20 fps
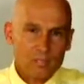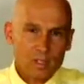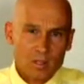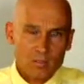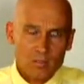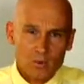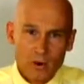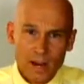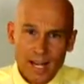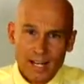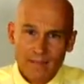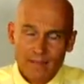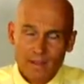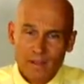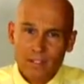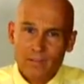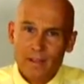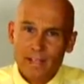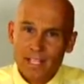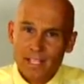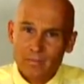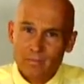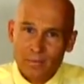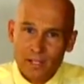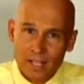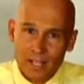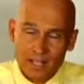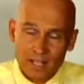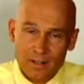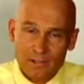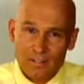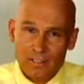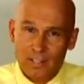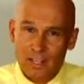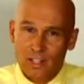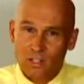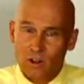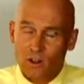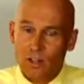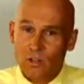Breakfast, make it big enough to get
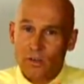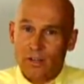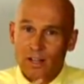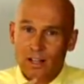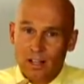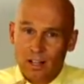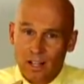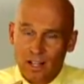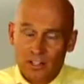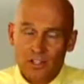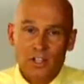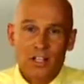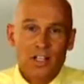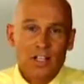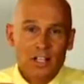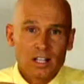you all the way to lunch.